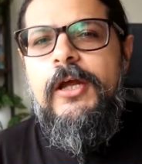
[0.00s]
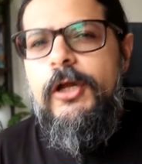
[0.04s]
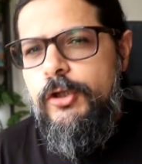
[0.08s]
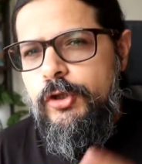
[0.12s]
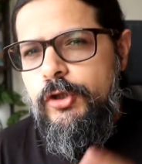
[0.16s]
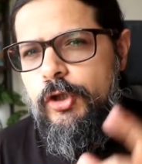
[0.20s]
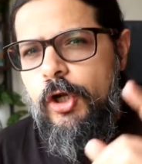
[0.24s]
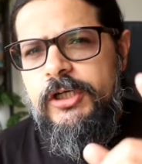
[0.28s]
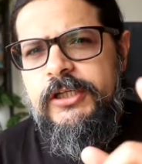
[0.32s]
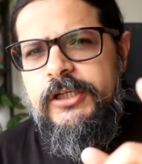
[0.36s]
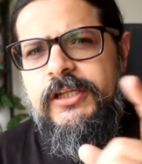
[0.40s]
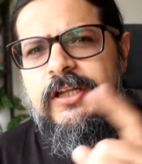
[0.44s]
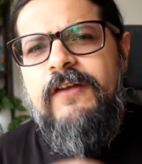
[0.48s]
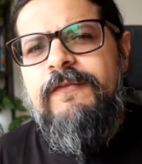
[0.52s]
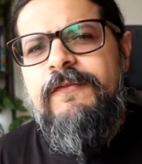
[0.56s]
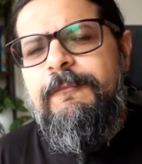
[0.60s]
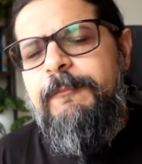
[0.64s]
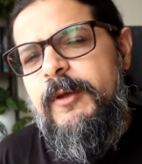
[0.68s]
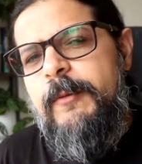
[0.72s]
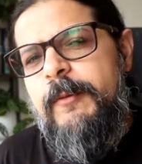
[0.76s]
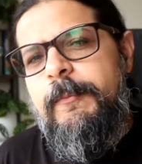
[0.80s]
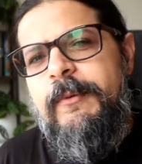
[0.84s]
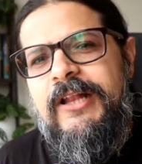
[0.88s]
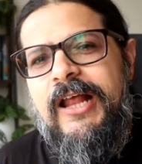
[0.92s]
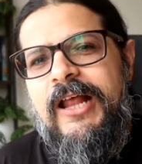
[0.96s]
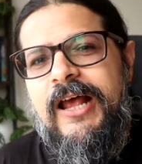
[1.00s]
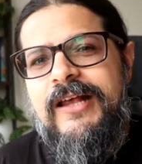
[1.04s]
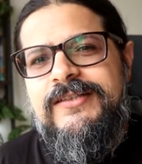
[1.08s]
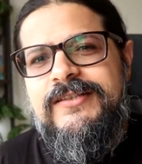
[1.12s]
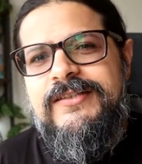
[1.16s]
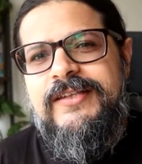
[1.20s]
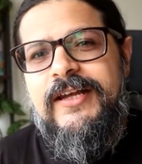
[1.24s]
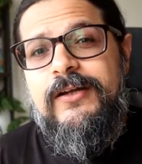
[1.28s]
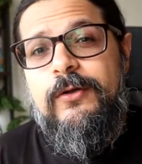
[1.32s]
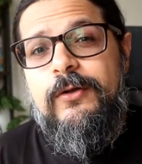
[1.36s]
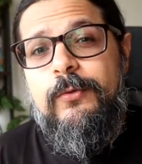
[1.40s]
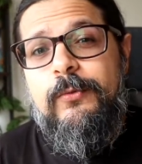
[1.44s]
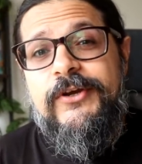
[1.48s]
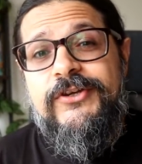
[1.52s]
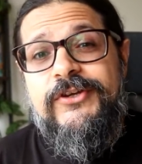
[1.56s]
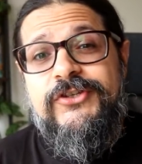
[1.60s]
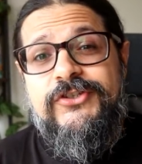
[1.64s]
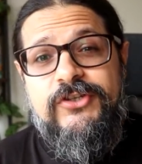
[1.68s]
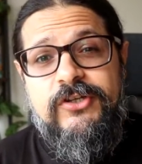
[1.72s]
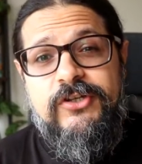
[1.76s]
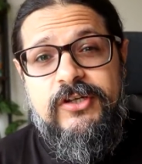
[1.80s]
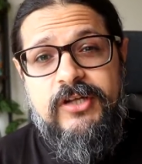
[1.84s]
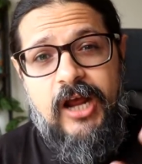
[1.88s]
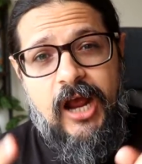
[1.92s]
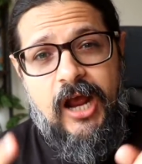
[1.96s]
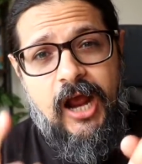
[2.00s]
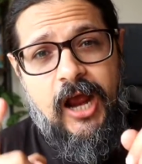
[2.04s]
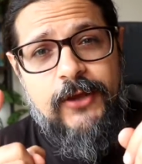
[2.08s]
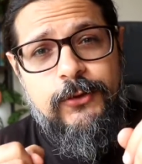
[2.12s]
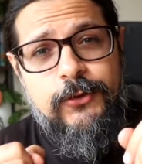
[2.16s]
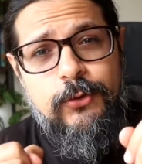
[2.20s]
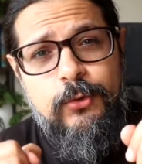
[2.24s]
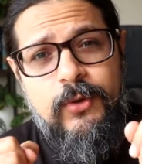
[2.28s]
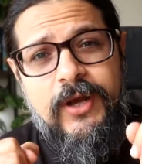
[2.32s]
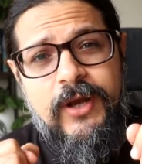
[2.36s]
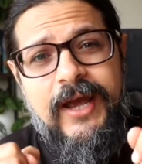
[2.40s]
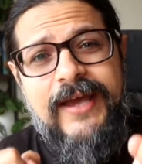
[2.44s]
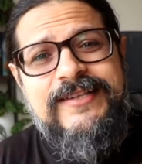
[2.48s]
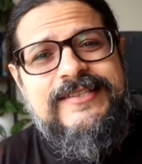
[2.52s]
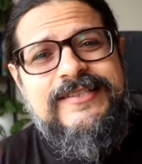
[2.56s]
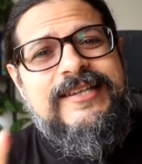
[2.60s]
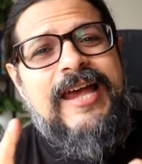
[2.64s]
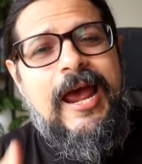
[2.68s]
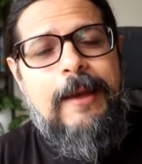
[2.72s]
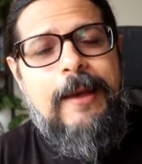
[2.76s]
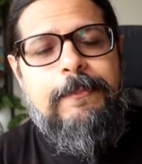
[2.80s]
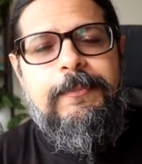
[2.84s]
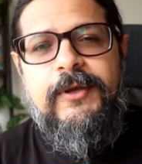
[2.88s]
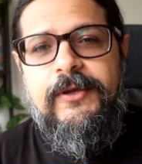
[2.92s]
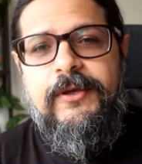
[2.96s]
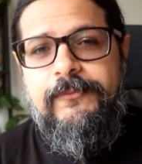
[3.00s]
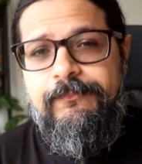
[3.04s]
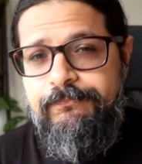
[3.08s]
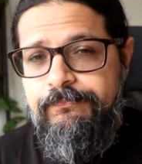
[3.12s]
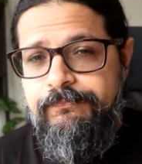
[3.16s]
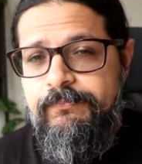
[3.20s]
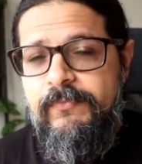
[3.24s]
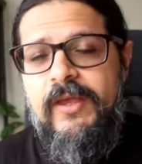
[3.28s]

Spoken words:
Not enough people ask that question. Are you guys happy?